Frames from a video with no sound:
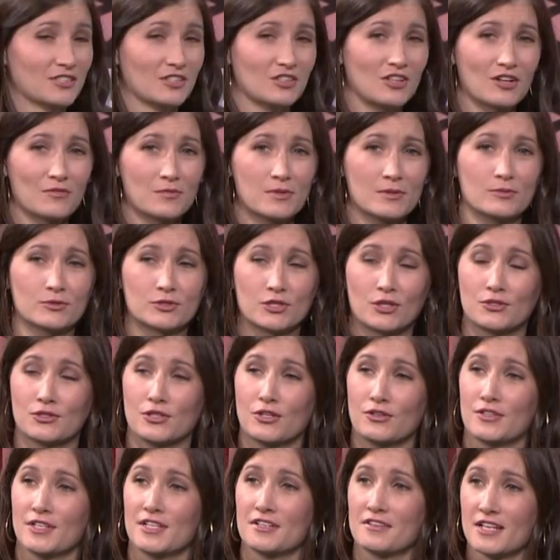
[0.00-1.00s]
a lot of people don't
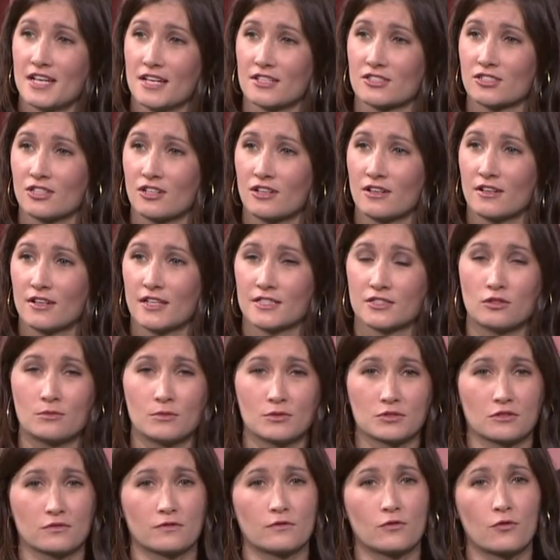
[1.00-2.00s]
know that NASCAR has
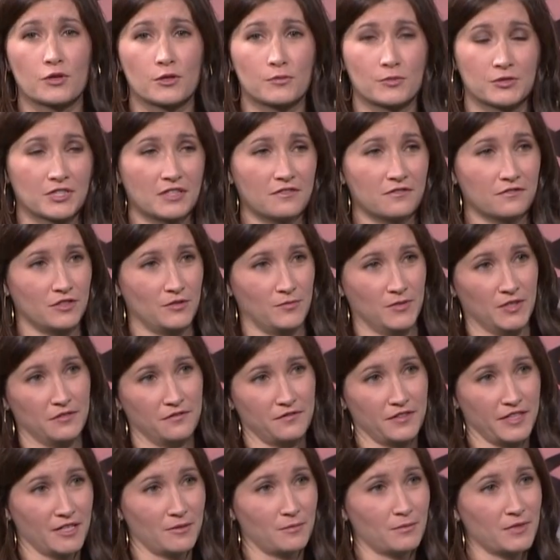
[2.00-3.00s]
almost a 40% female
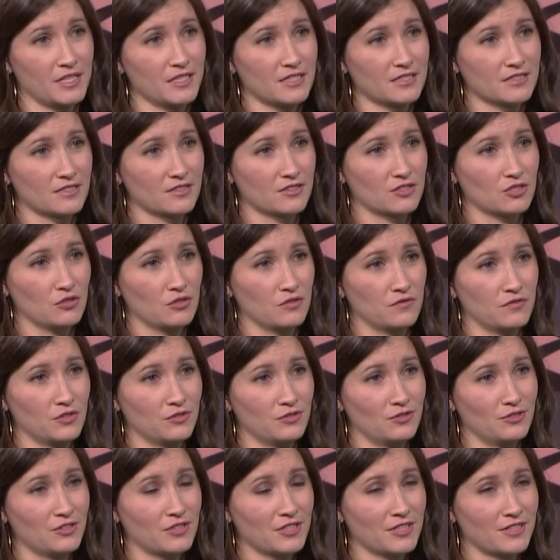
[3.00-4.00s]
fan base. So if
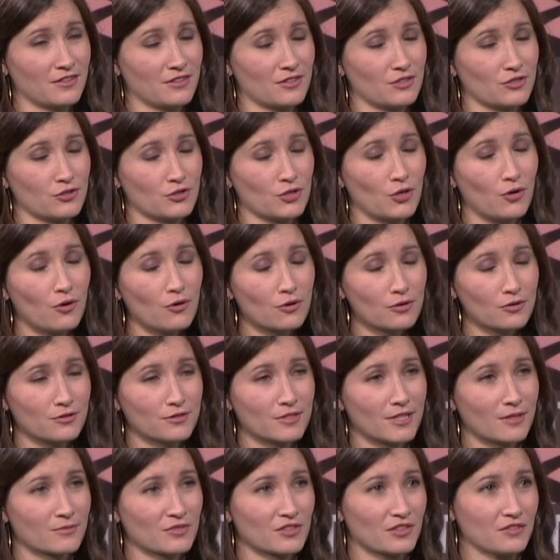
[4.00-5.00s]
you look at the total
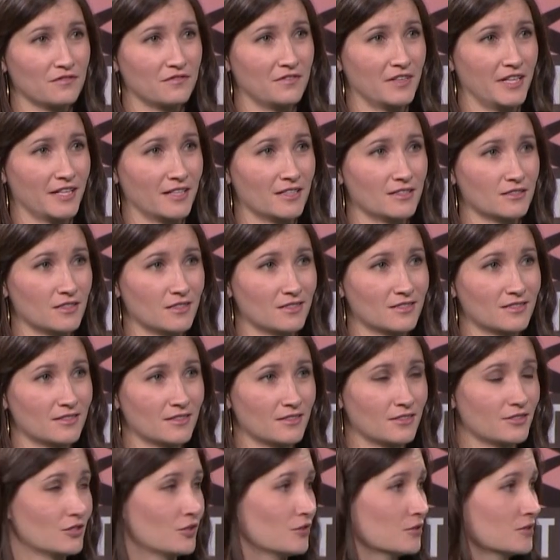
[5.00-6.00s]
number of fans, it's
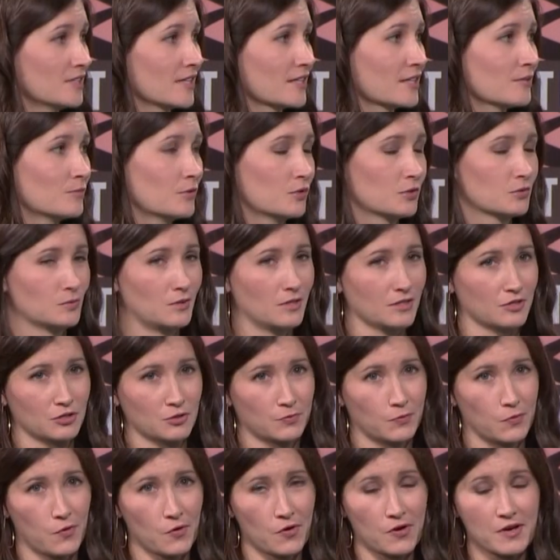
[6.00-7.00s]
the you know second most watched
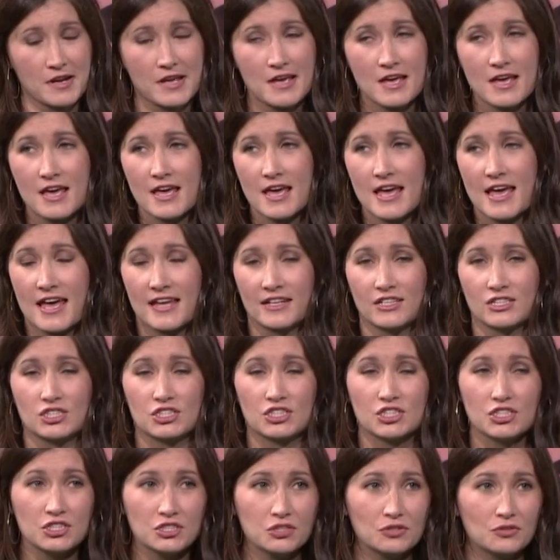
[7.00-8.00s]
sport, and it's
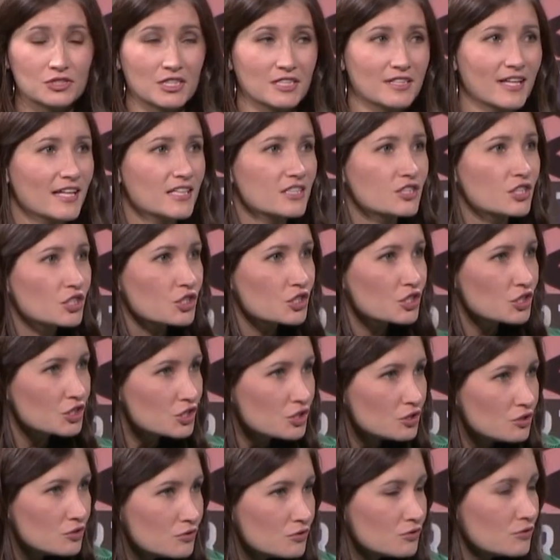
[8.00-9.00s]
huge. And that is a
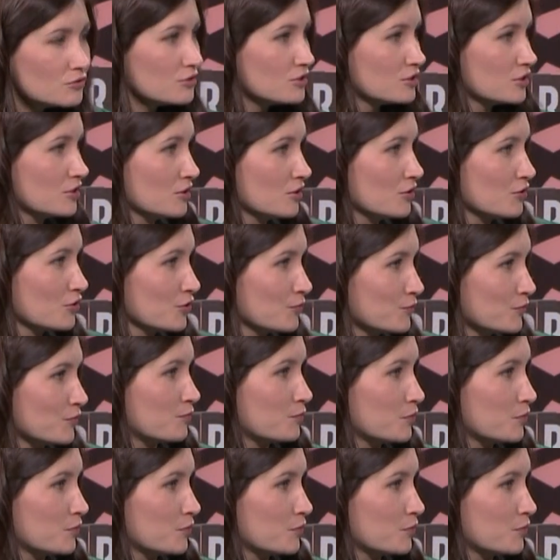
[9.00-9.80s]
huge group of